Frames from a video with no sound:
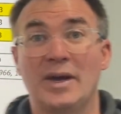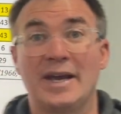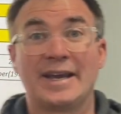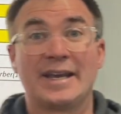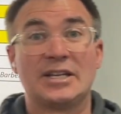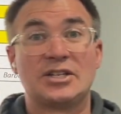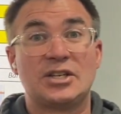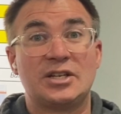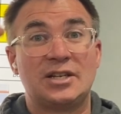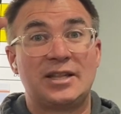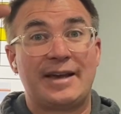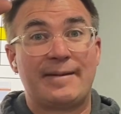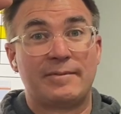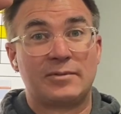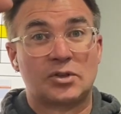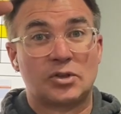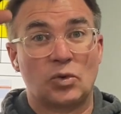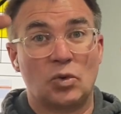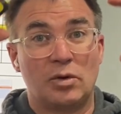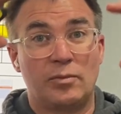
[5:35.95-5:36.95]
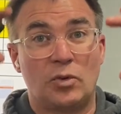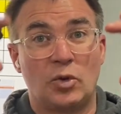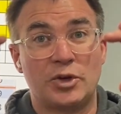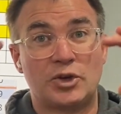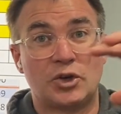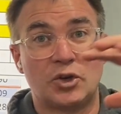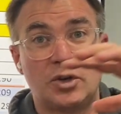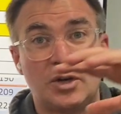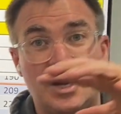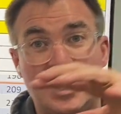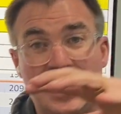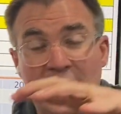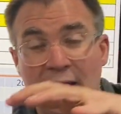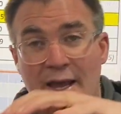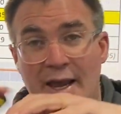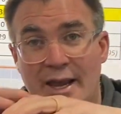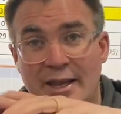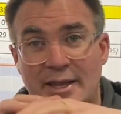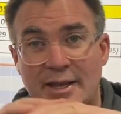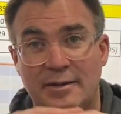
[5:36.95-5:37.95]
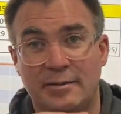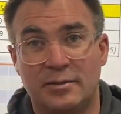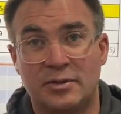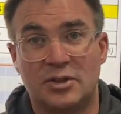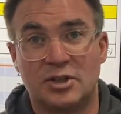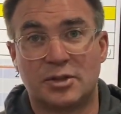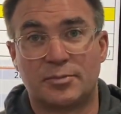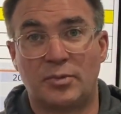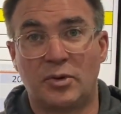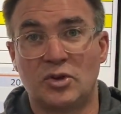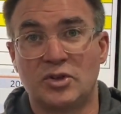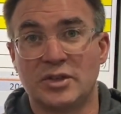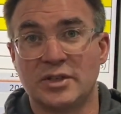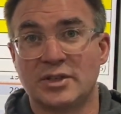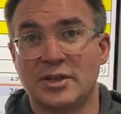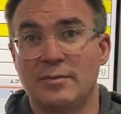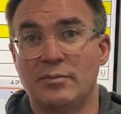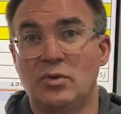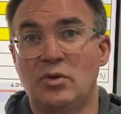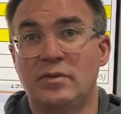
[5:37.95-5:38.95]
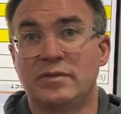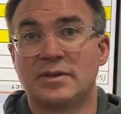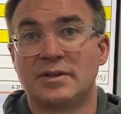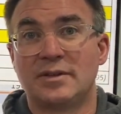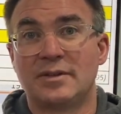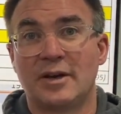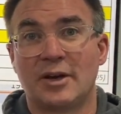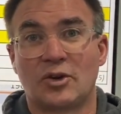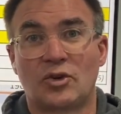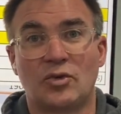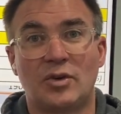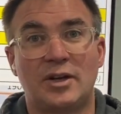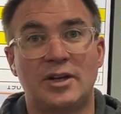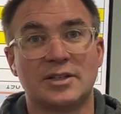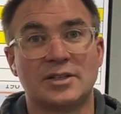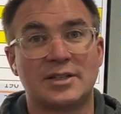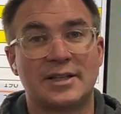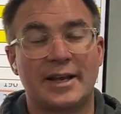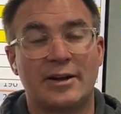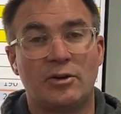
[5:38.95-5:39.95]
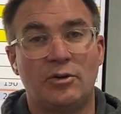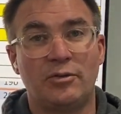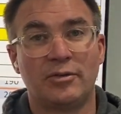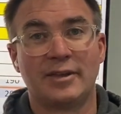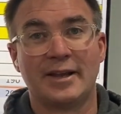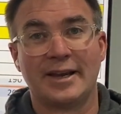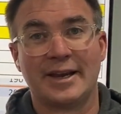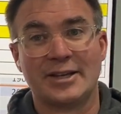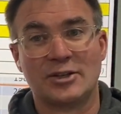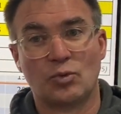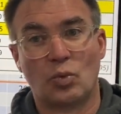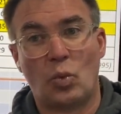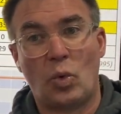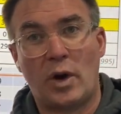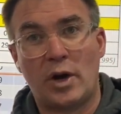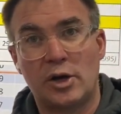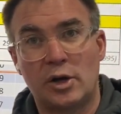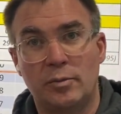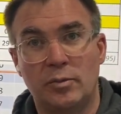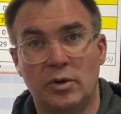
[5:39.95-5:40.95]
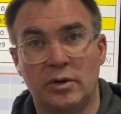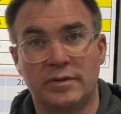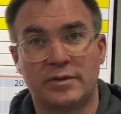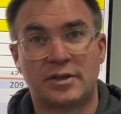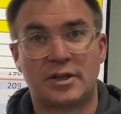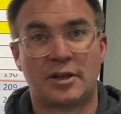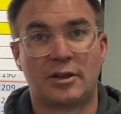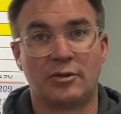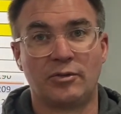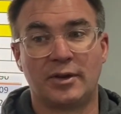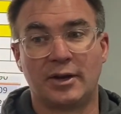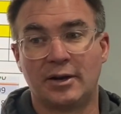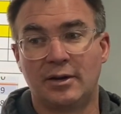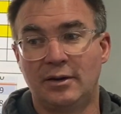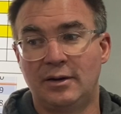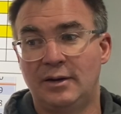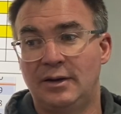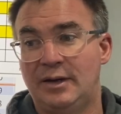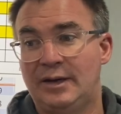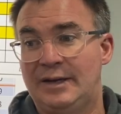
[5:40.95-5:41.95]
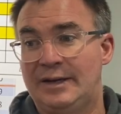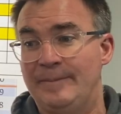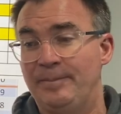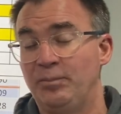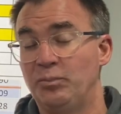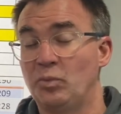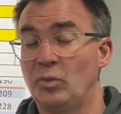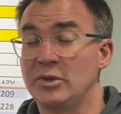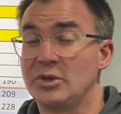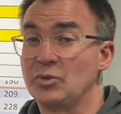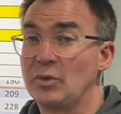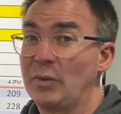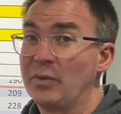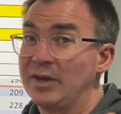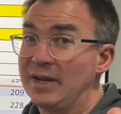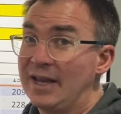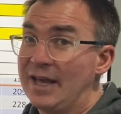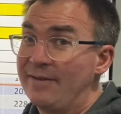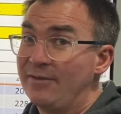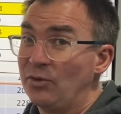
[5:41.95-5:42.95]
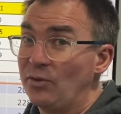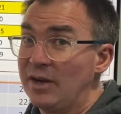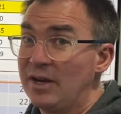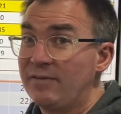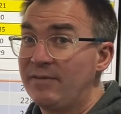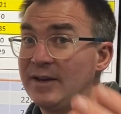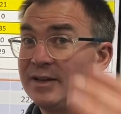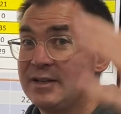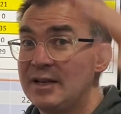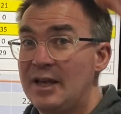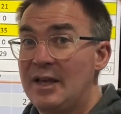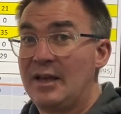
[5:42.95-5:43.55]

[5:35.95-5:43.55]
It gets into that soil moisture and then disperses and moves across that whole thing as water moves through there, which is why we get a heavy rain event.